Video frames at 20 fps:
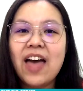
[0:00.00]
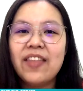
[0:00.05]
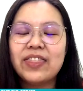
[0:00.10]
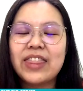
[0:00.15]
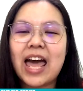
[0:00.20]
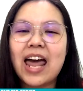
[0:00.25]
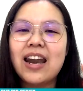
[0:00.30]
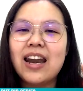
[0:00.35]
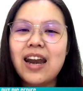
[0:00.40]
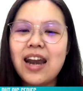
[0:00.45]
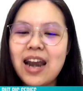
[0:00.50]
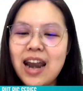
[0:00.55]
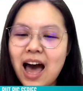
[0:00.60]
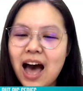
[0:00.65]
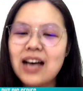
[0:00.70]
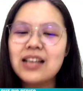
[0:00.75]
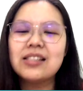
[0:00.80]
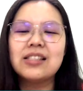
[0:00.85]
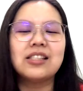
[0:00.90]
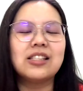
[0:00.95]
that
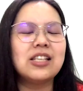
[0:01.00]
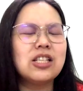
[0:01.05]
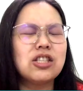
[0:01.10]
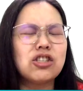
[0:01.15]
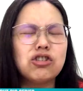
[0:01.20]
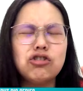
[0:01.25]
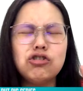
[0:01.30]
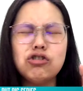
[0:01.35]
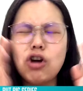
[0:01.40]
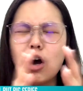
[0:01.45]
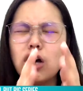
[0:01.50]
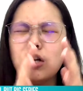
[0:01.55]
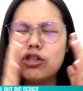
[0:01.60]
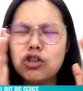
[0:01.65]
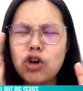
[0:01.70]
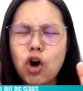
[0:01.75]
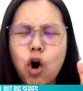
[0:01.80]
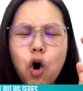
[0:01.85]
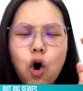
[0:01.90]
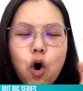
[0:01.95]
lasted not
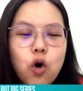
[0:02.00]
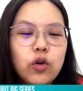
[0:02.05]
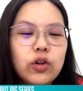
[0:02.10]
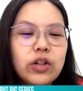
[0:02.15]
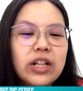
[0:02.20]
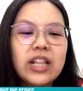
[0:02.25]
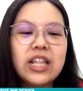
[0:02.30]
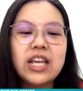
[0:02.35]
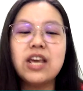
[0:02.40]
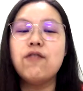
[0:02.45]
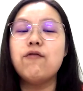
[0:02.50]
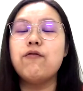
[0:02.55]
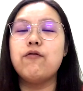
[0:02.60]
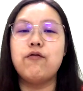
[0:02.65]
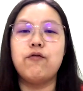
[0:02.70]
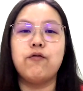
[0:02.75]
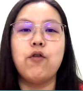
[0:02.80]
only